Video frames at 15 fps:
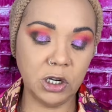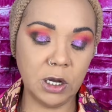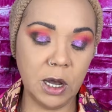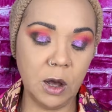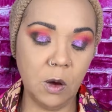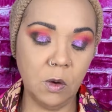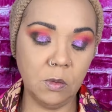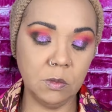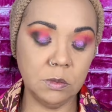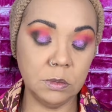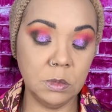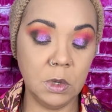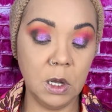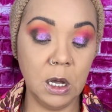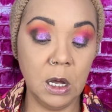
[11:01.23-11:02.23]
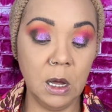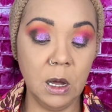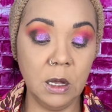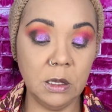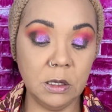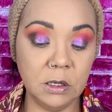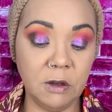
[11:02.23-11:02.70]
out.
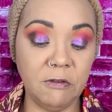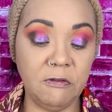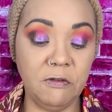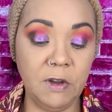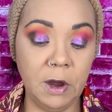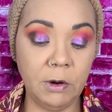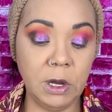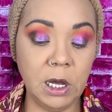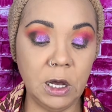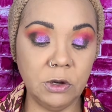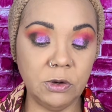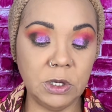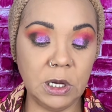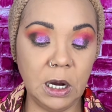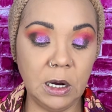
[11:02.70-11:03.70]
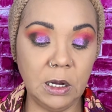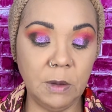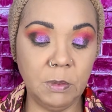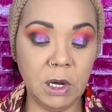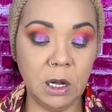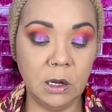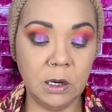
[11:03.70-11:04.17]
It's a very interesting lip
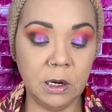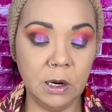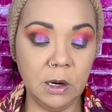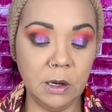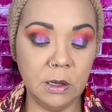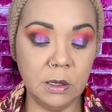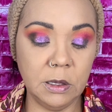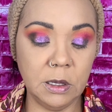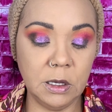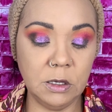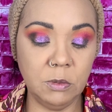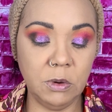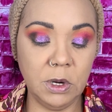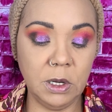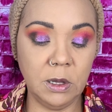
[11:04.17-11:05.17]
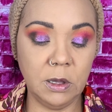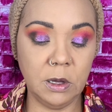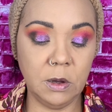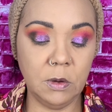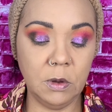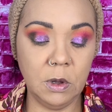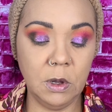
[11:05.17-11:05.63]
color. It's pretty though.
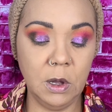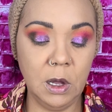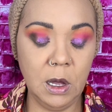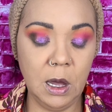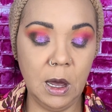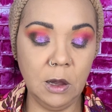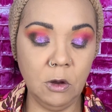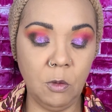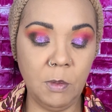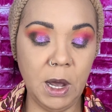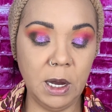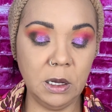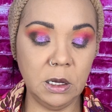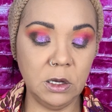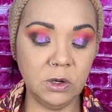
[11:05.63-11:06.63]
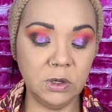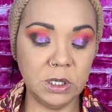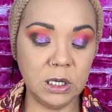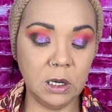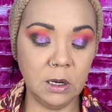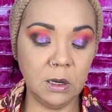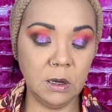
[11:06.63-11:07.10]
I don't mind
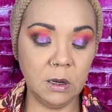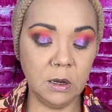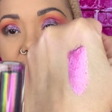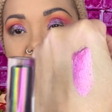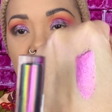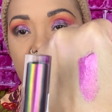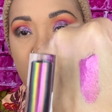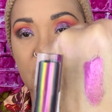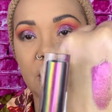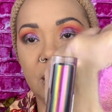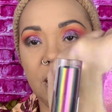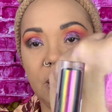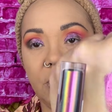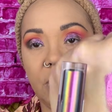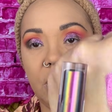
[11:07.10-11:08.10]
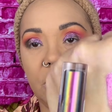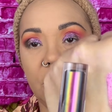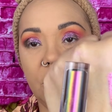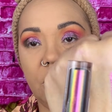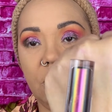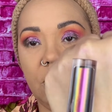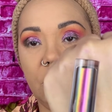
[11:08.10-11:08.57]
interesting. Here we
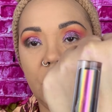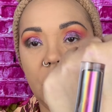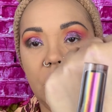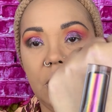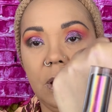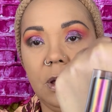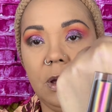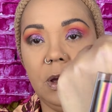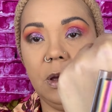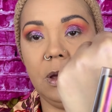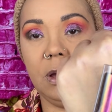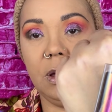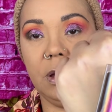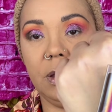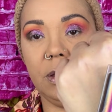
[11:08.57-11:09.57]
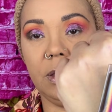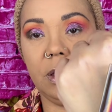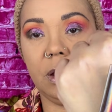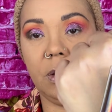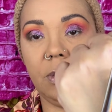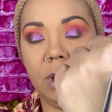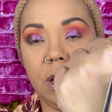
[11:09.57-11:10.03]
go. There
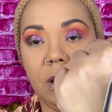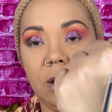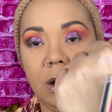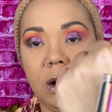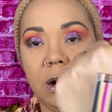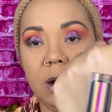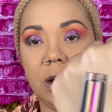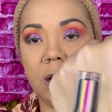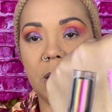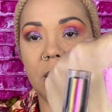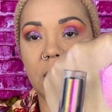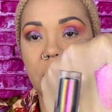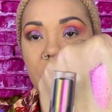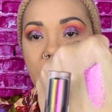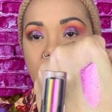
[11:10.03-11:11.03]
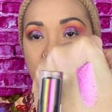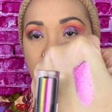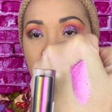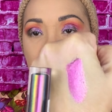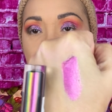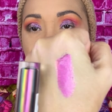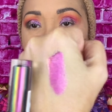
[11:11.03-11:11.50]
we are.
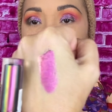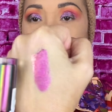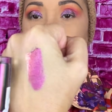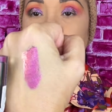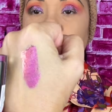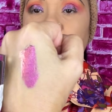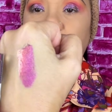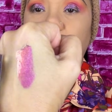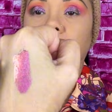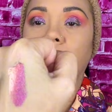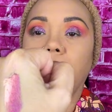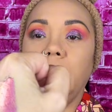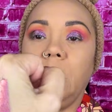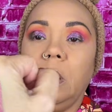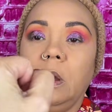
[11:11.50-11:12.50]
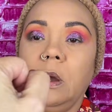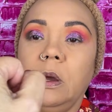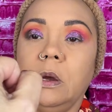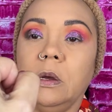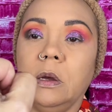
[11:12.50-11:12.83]
Kind of the pink,